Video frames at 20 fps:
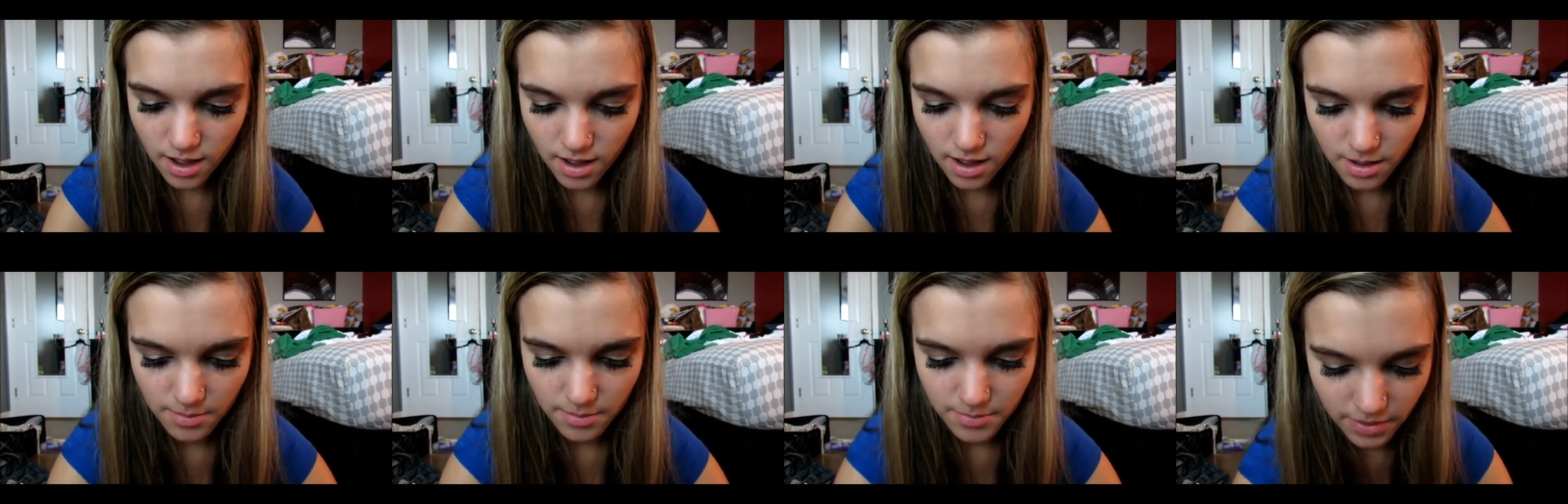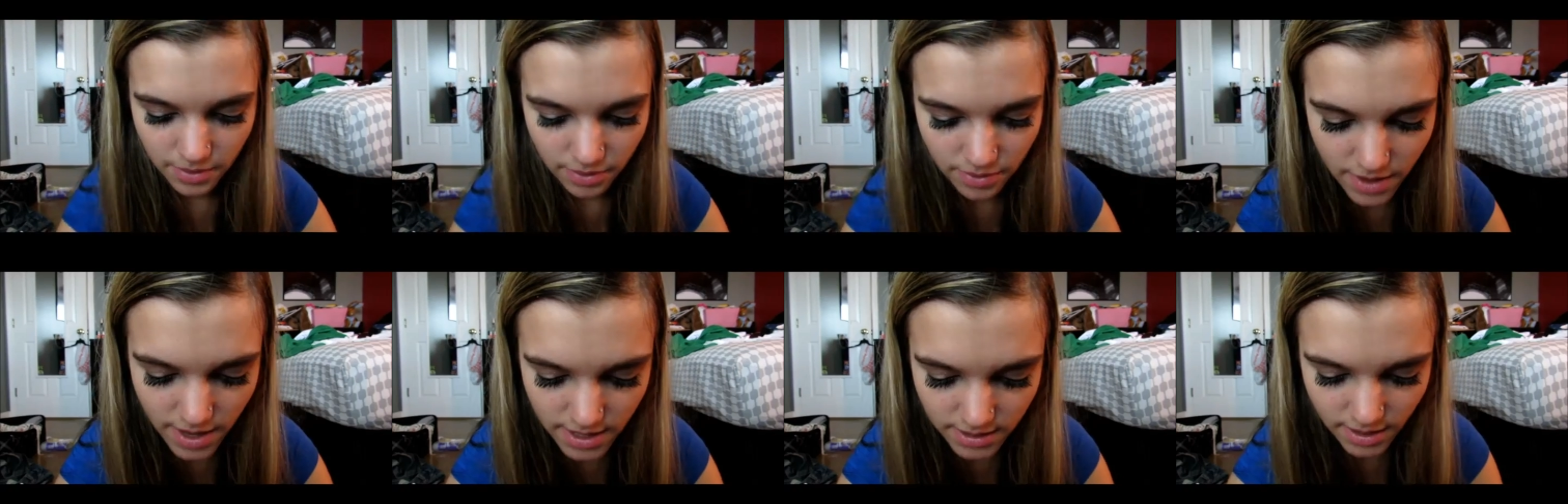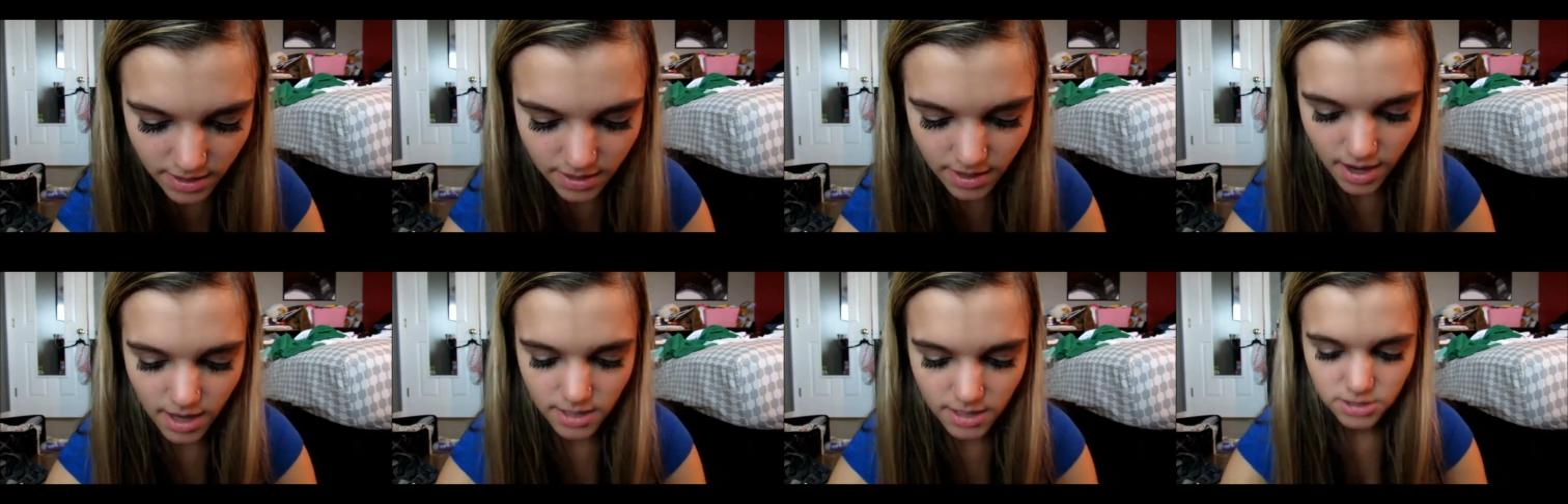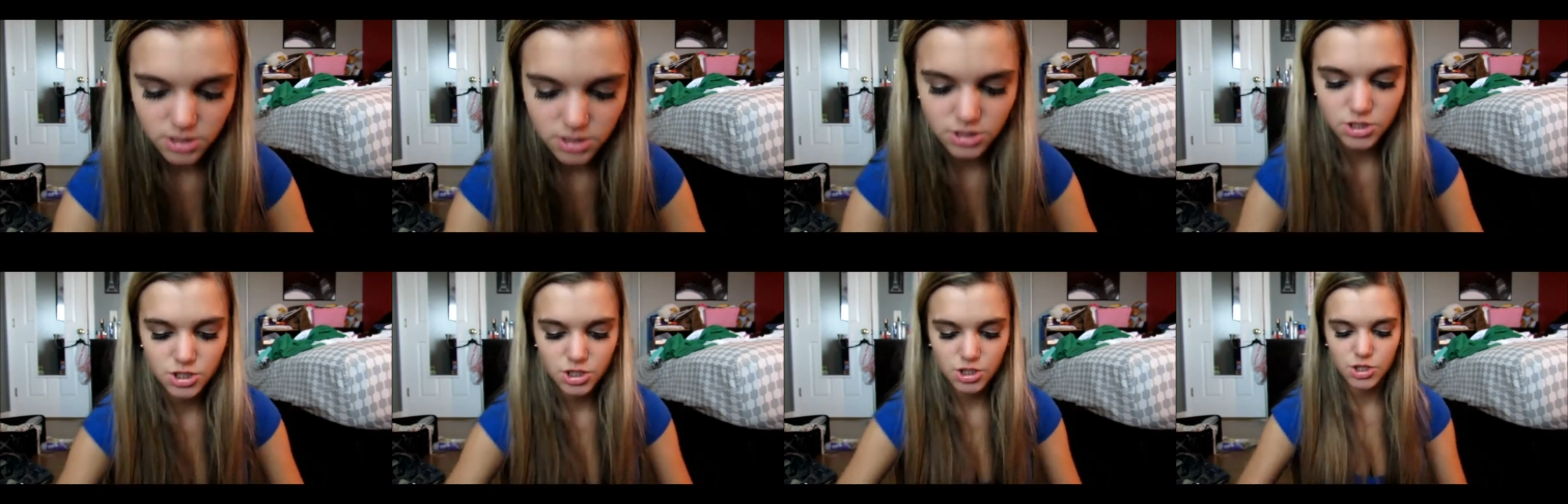Um, then I got
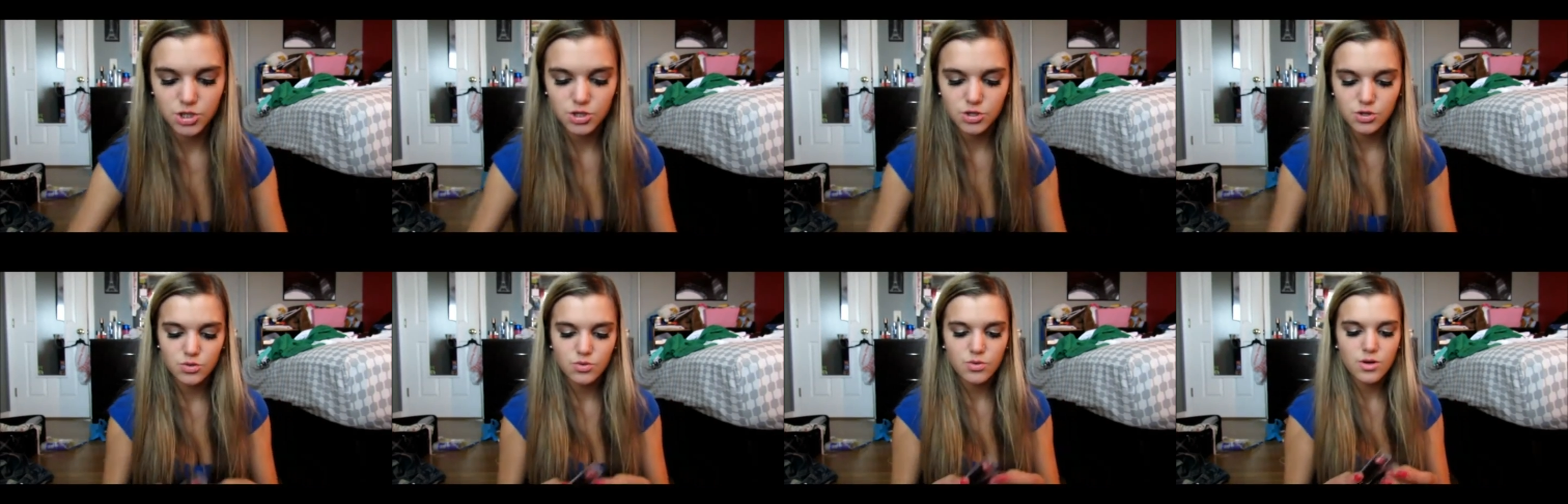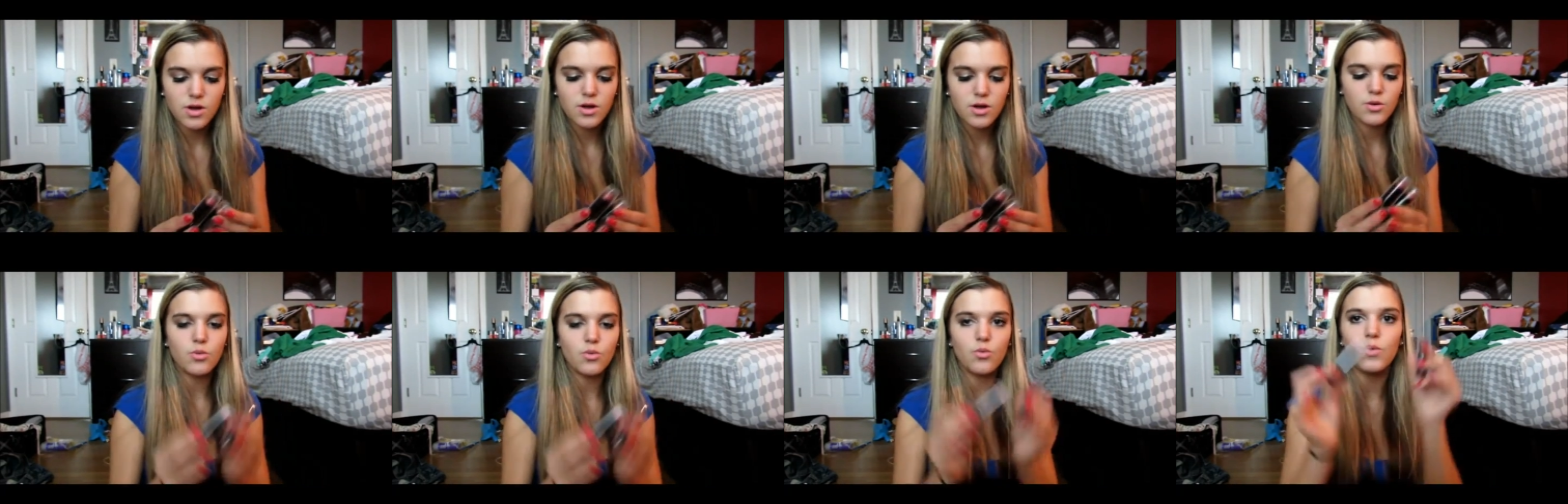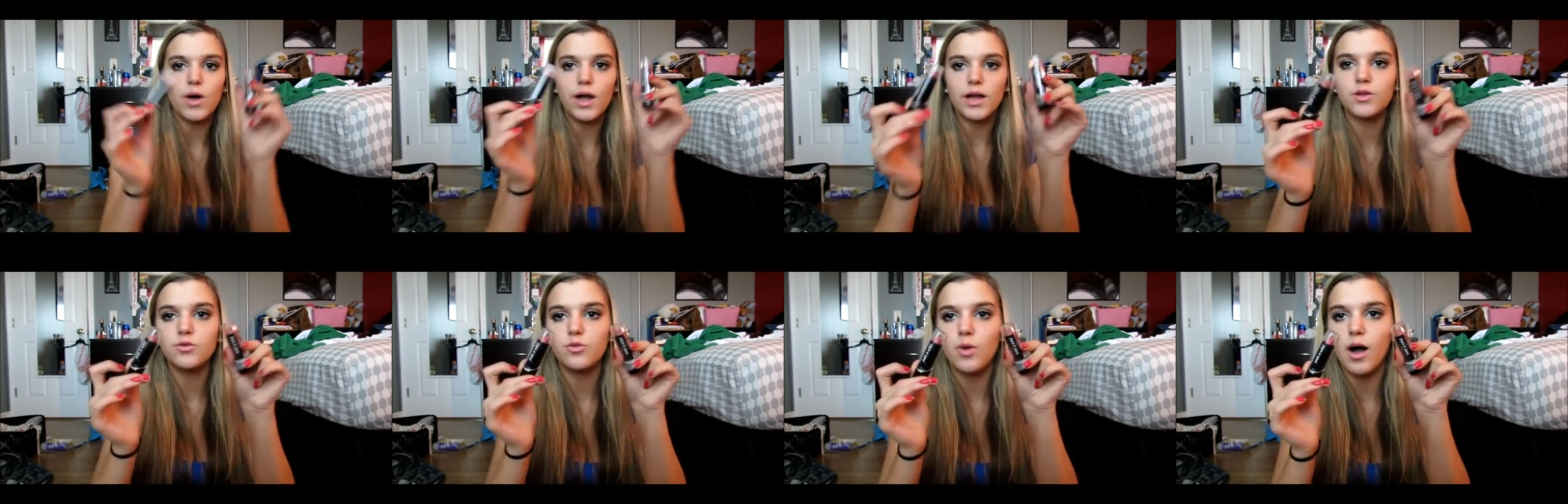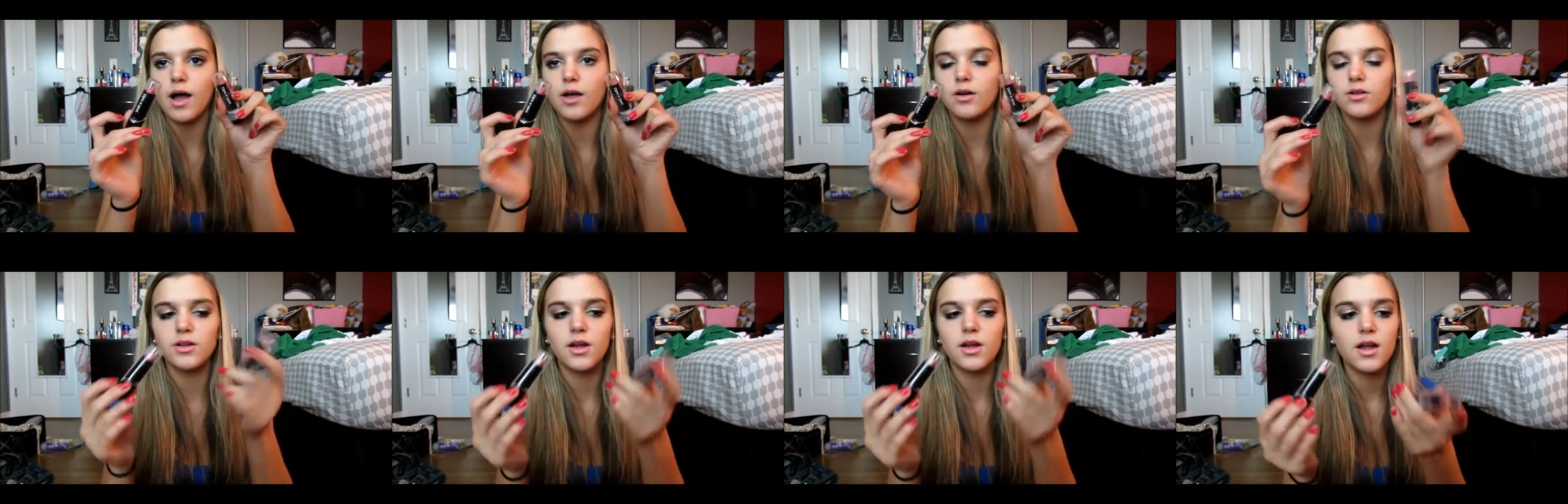two Wet n
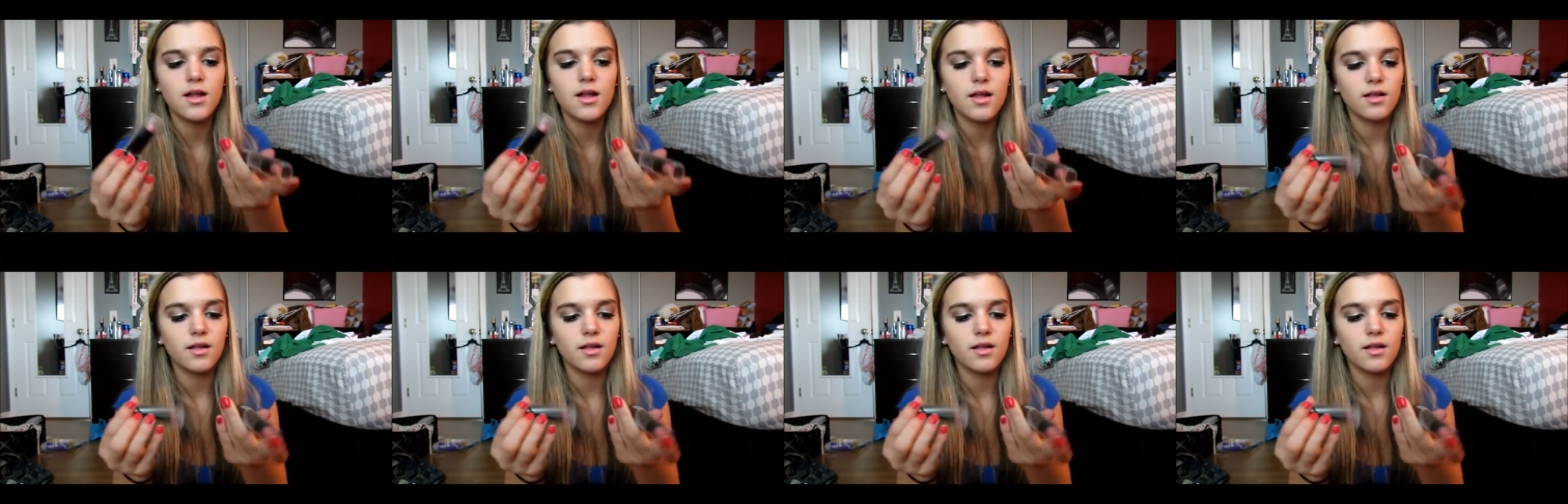Wild